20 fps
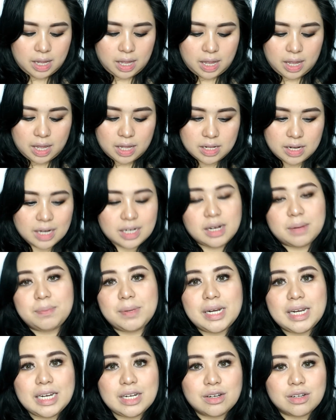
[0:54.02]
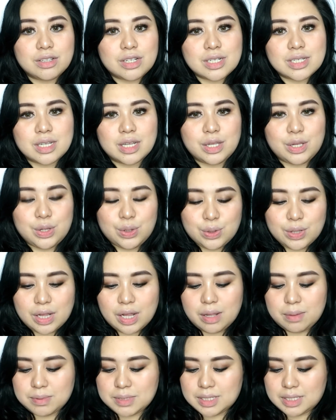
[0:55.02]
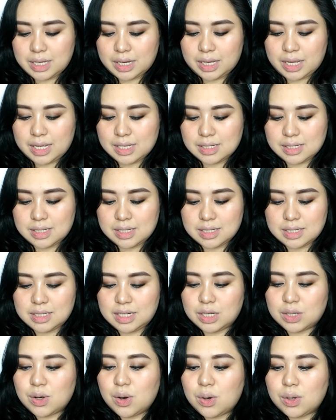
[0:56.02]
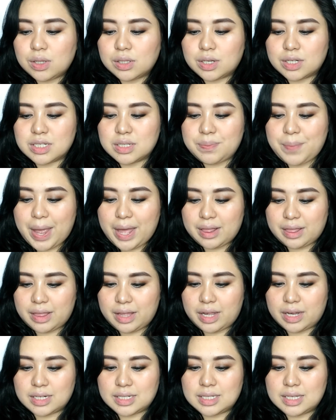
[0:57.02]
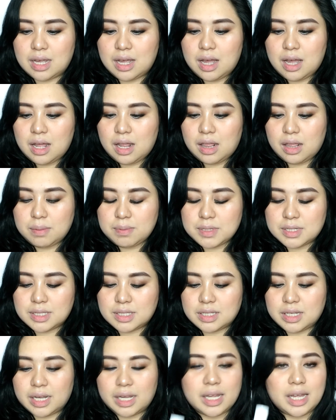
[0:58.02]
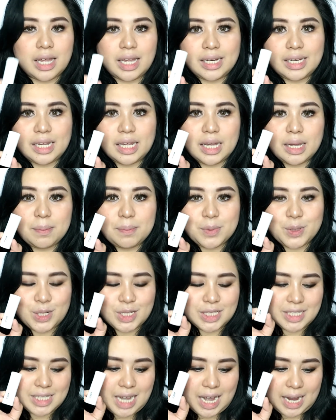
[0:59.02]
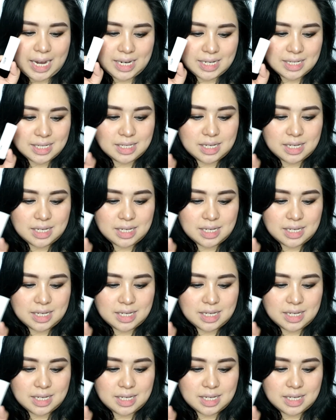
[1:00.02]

And ang napili ko dun sa nude lipstick is this Nicole Cosmetics Lipstick in Hypnotize.